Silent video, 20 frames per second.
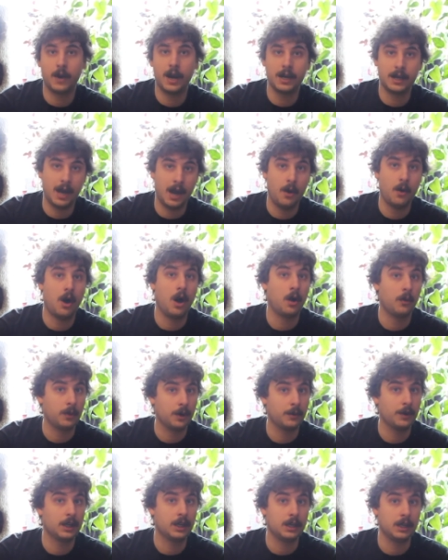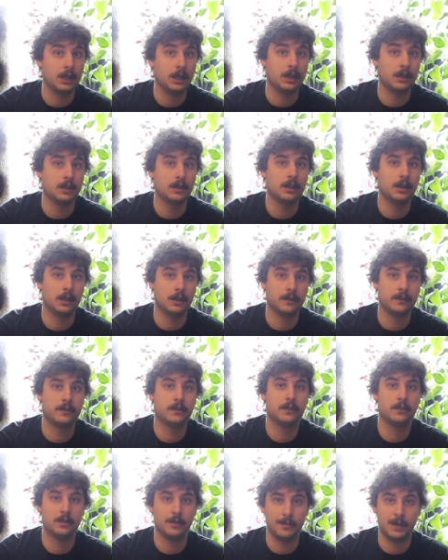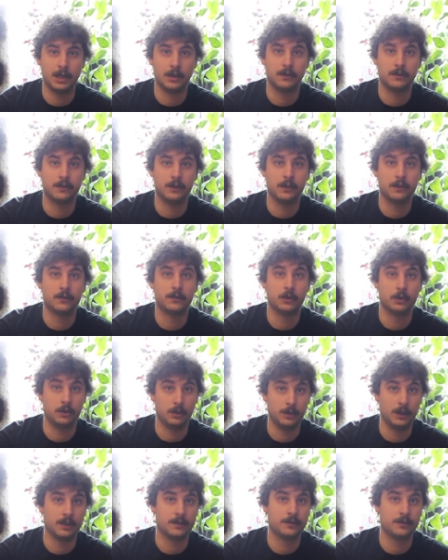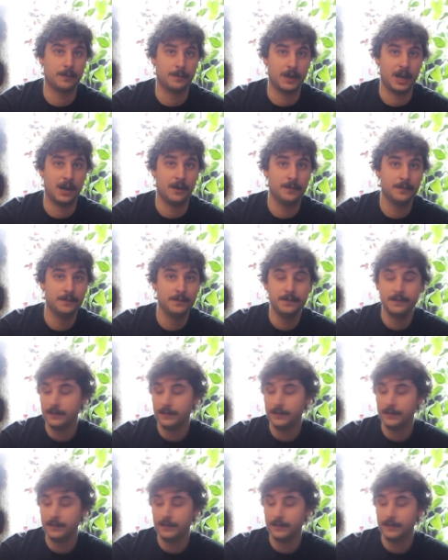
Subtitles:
Right now, all we really need is tomato seeds for 2 weeks from now.